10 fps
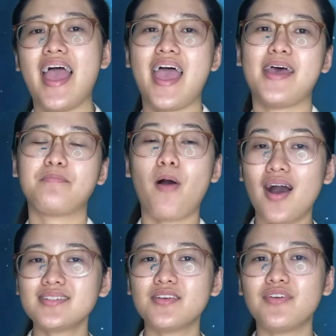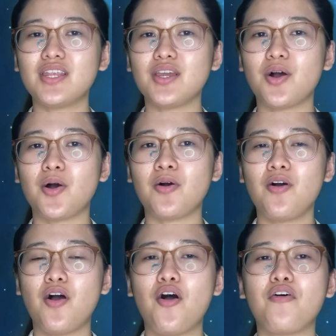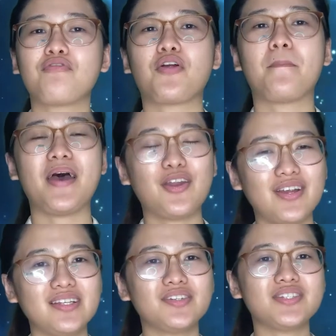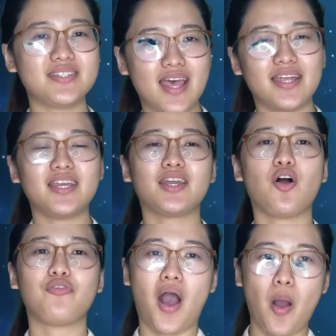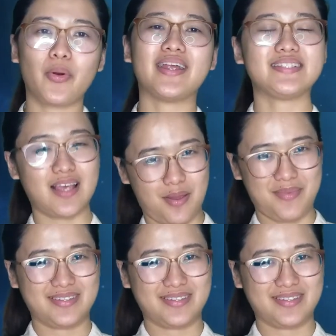and pause the video for better understanding of our assignment.